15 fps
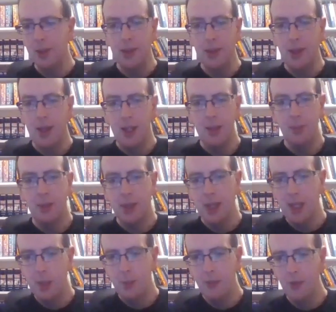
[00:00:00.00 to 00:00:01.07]
of the game came
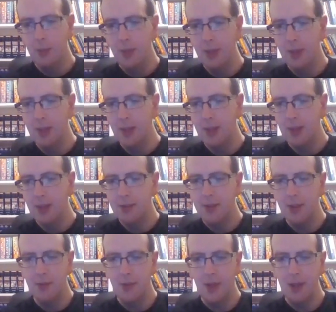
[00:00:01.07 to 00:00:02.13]
from
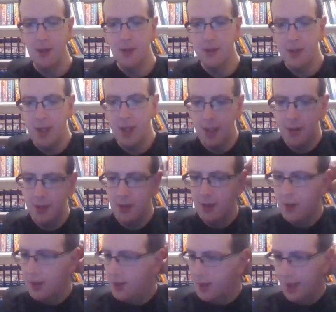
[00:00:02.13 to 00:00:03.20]
Tavares' header.
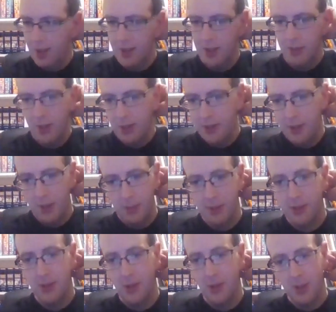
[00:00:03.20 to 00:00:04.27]
A great time to
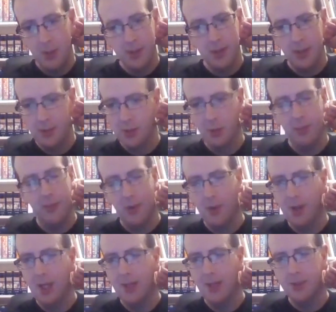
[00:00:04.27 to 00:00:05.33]
score, wasn't it? Just before
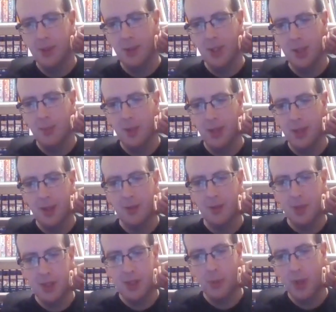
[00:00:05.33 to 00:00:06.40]
half time, and a really
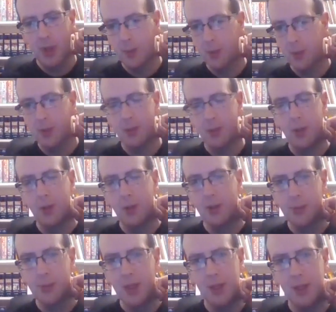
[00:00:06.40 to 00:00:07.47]
well worked goal as
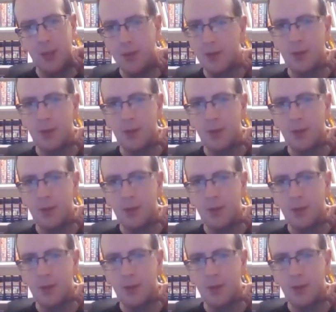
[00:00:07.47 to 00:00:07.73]
well.